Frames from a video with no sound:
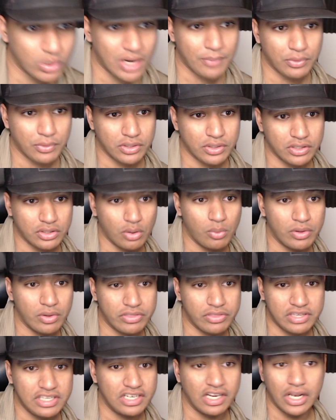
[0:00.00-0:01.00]
going to go with.
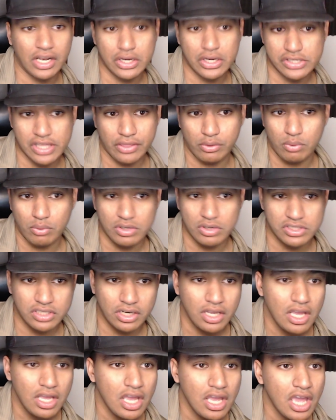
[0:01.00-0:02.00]
He didn't understand the question.
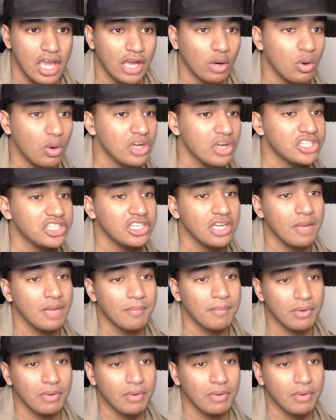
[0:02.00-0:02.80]
Question number